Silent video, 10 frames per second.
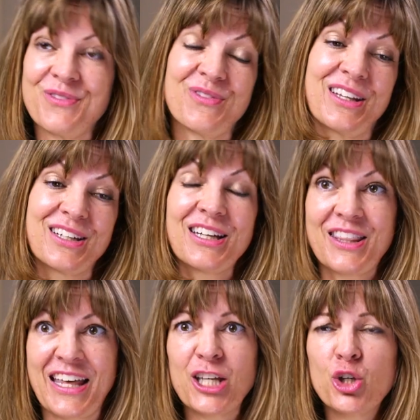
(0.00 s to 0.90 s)
And
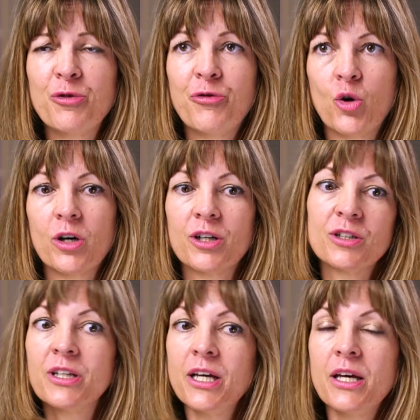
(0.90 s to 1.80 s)
thank you
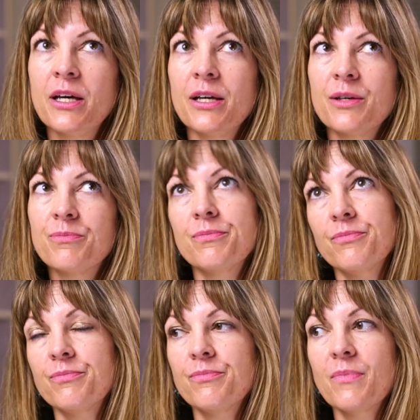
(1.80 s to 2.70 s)
for
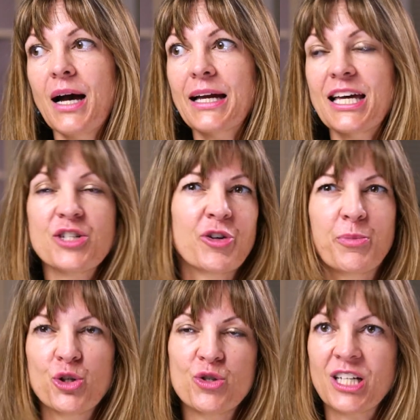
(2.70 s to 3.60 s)

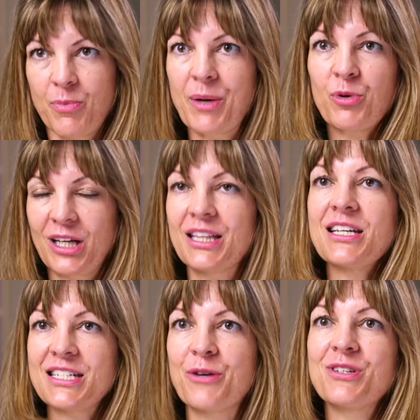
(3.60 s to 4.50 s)
producing a paper like
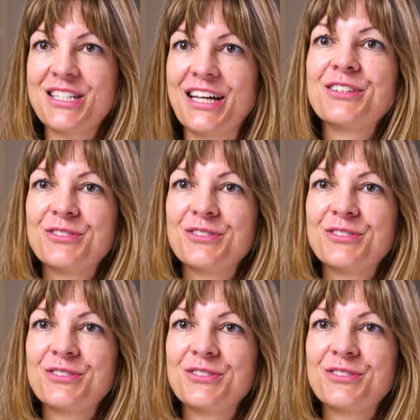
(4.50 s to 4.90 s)
this, I would say.